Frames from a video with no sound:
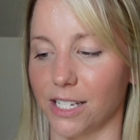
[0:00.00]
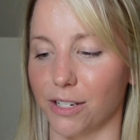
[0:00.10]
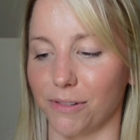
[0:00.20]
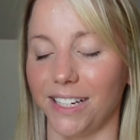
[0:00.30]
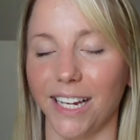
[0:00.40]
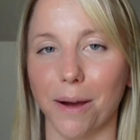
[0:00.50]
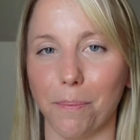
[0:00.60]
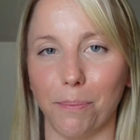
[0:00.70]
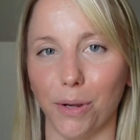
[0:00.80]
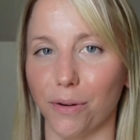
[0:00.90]
this really
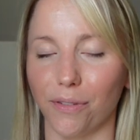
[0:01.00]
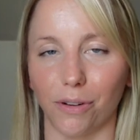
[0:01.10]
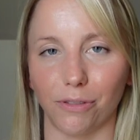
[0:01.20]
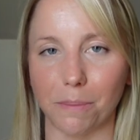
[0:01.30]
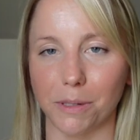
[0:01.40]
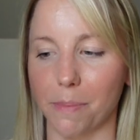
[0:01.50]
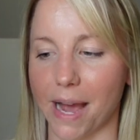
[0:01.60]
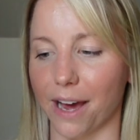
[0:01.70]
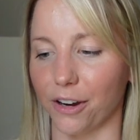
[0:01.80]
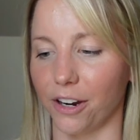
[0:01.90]
beautiful ribbed
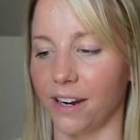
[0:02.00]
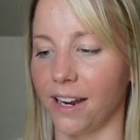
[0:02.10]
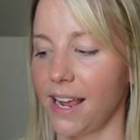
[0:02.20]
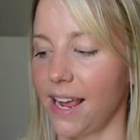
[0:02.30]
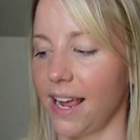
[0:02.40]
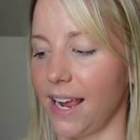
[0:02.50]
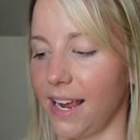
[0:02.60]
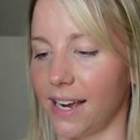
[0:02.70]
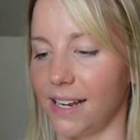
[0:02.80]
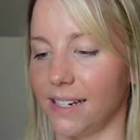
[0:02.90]
pattern
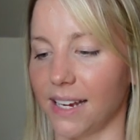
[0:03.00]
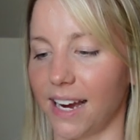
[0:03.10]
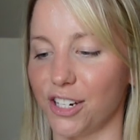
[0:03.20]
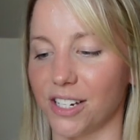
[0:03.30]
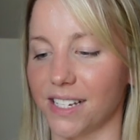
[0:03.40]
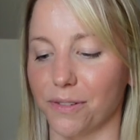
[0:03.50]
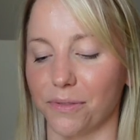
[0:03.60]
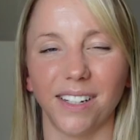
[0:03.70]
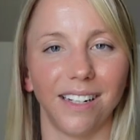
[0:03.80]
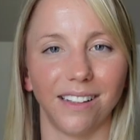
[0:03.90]
and I just
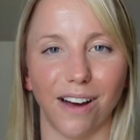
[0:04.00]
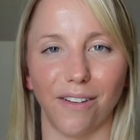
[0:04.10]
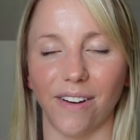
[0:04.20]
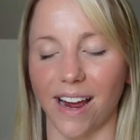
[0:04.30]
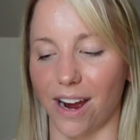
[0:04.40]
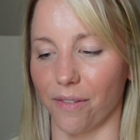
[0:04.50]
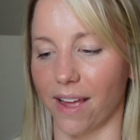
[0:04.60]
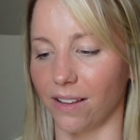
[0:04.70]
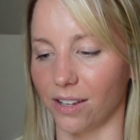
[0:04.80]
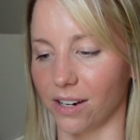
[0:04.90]
really love how
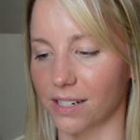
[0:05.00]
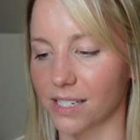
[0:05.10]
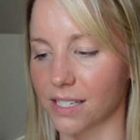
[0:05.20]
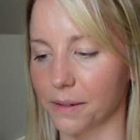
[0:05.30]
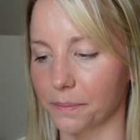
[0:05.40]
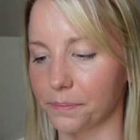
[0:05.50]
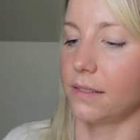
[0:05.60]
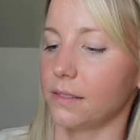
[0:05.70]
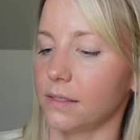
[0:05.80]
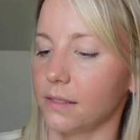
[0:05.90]
that looks.
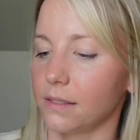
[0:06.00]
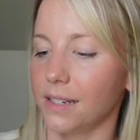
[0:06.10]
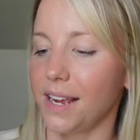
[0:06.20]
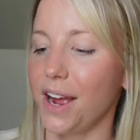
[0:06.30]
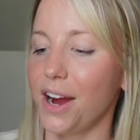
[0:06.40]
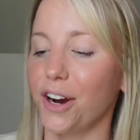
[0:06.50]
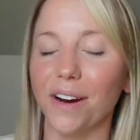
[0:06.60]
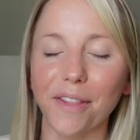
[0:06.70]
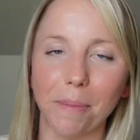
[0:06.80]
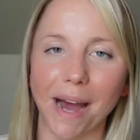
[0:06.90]

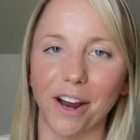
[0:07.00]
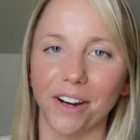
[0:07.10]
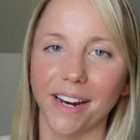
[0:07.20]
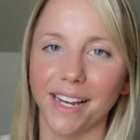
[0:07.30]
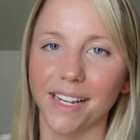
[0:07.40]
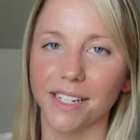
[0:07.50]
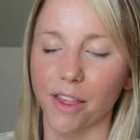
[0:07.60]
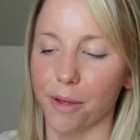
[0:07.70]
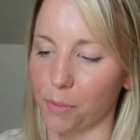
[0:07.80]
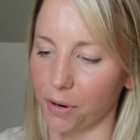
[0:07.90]
Her other pattern is
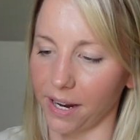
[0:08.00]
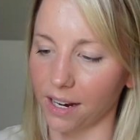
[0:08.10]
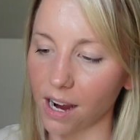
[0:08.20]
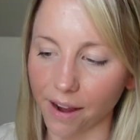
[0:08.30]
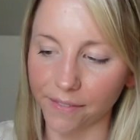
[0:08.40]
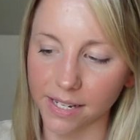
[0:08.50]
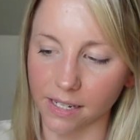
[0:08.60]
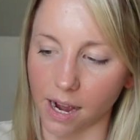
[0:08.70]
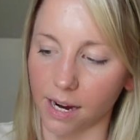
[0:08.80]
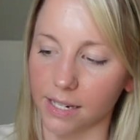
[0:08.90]
the morning coffee
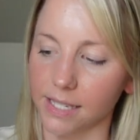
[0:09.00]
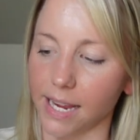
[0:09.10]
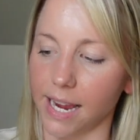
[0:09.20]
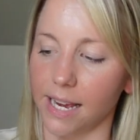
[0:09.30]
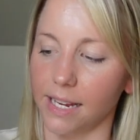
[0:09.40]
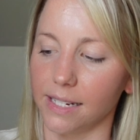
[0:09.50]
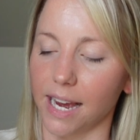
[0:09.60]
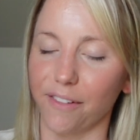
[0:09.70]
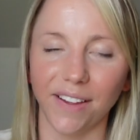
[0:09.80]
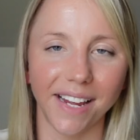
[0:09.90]
socks, and
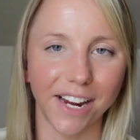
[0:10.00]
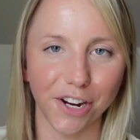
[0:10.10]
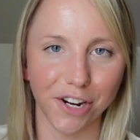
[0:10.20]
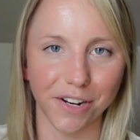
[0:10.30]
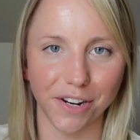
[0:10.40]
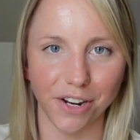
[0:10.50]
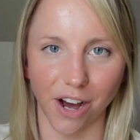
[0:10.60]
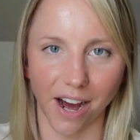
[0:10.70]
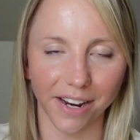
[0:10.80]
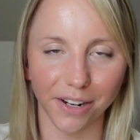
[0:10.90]
I feel like I couldn't
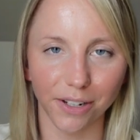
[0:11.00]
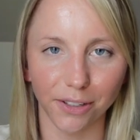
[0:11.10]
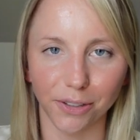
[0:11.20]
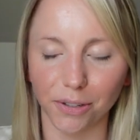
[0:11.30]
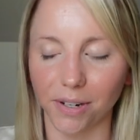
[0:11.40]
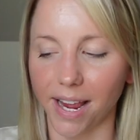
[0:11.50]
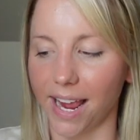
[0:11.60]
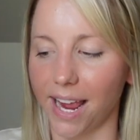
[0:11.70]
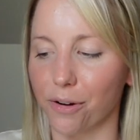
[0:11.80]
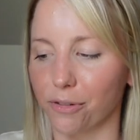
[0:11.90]
not include
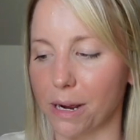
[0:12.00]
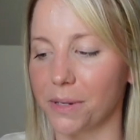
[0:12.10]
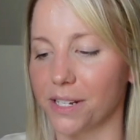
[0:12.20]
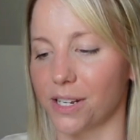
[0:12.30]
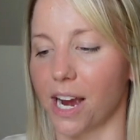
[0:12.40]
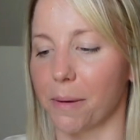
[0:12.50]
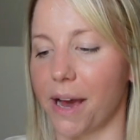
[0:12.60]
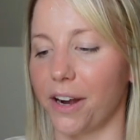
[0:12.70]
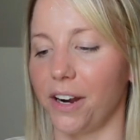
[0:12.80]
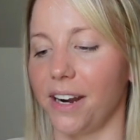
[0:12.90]
a ribbed sock
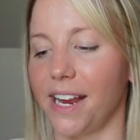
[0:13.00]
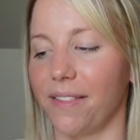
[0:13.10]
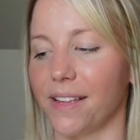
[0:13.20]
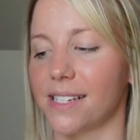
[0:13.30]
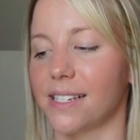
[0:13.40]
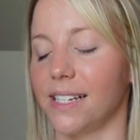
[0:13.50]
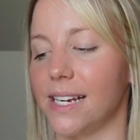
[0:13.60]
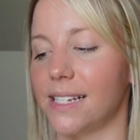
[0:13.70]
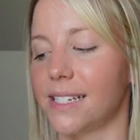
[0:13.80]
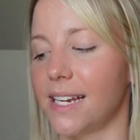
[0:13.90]
pattern in this
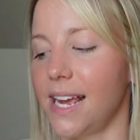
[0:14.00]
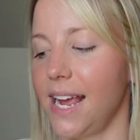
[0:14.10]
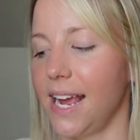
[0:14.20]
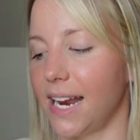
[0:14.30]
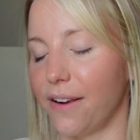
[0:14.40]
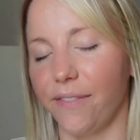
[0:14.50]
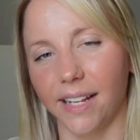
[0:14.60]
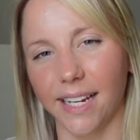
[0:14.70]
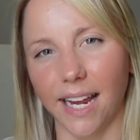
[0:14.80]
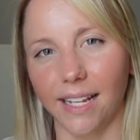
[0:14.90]
list. And I
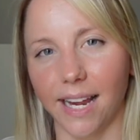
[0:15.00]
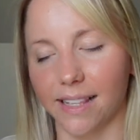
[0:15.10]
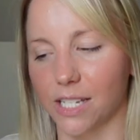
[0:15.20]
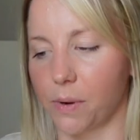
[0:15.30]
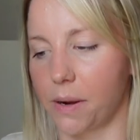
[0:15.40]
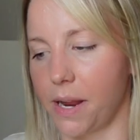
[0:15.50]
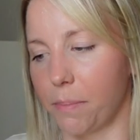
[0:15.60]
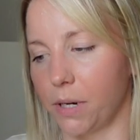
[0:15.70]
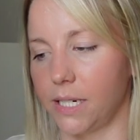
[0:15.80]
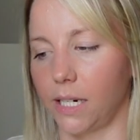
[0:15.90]
feel like I like this one
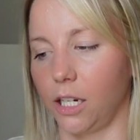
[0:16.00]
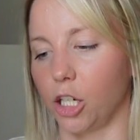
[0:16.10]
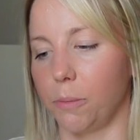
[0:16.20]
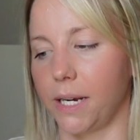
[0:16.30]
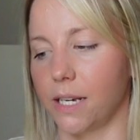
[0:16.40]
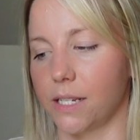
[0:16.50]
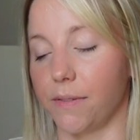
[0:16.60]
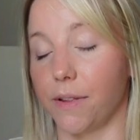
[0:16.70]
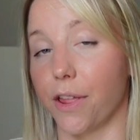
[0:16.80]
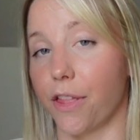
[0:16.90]
in particular because
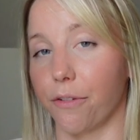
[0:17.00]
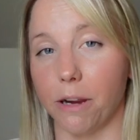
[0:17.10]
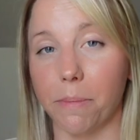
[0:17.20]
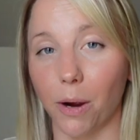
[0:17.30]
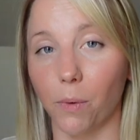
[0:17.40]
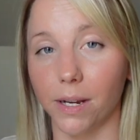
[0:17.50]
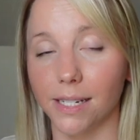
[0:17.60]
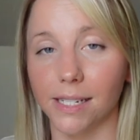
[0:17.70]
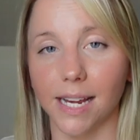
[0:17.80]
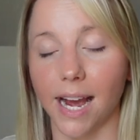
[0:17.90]
of the 3 by one
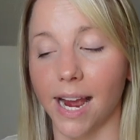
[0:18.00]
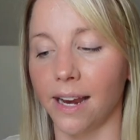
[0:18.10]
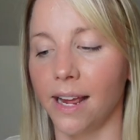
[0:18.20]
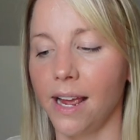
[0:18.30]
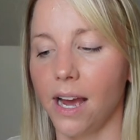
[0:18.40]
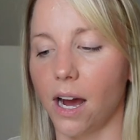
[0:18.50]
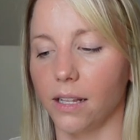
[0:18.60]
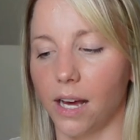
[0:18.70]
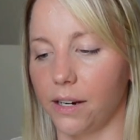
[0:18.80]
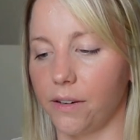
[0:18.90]
design. A
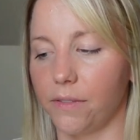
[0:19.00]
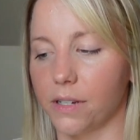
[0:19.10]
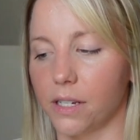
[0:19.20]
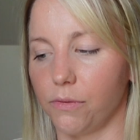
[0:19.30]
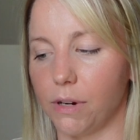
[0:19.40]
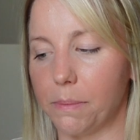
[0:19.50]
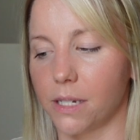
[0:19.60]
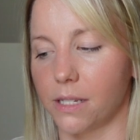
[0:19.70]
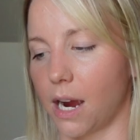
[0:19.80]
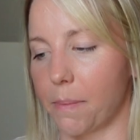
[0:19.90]
lot of
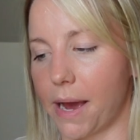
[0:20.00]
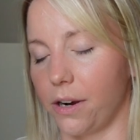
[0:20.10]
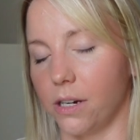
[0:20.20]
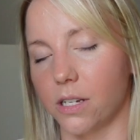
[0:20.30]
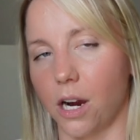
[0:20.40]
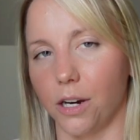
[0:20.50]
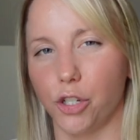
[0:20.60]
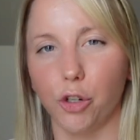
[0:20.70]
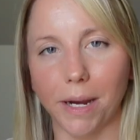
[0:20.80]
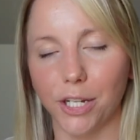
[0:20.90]
ribbed sock patterns are
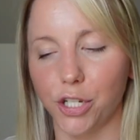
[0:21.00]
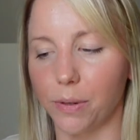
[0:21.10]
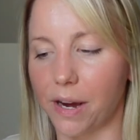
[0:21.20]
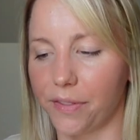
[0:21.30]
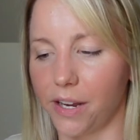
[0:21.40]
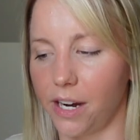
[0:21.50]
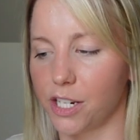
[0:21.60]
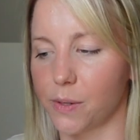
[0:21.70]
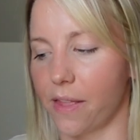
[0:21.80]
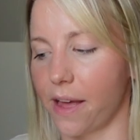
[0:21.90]
2 by 2 out
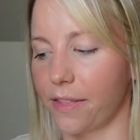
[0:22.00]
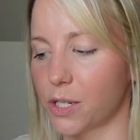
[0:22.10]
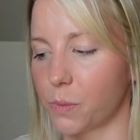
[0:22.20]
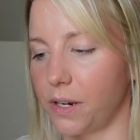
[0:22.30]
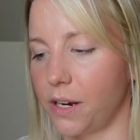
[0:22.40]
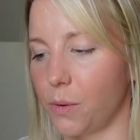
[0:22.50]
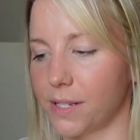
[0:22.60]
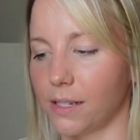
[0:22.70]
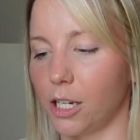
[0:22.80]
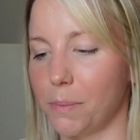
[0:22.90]
there, so I thought this one
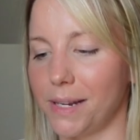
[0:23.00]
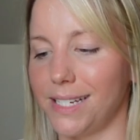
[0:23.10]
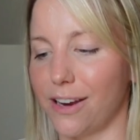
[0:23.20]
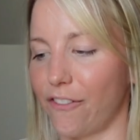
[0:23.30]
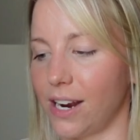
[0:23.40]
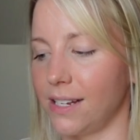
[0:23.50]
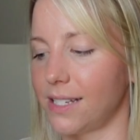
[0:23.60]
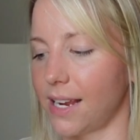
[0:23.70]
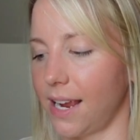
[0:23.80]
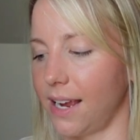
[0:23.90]
was a little bit
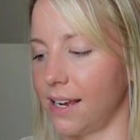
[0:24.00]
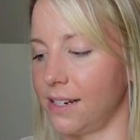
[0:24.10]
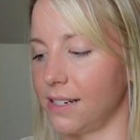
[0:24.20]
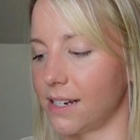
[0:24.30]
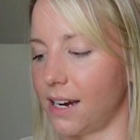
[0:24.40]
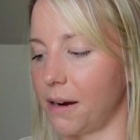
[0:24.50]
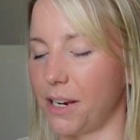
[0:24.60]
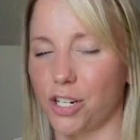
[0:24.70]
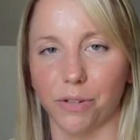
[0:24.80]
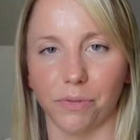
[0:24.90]
different, and um,
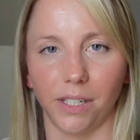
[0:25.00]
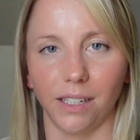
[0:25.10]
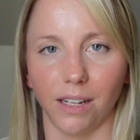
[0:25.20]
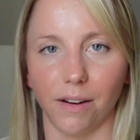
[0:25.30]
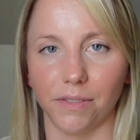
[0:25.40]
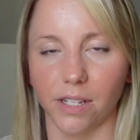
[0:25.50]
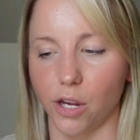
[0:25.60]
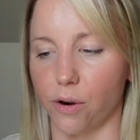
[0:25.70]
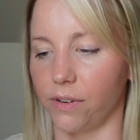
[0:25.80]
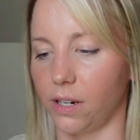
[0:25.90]
I just really loved
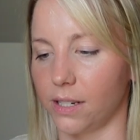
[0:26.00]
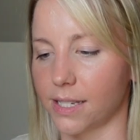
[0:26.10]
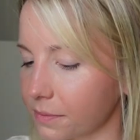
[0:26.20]
the overall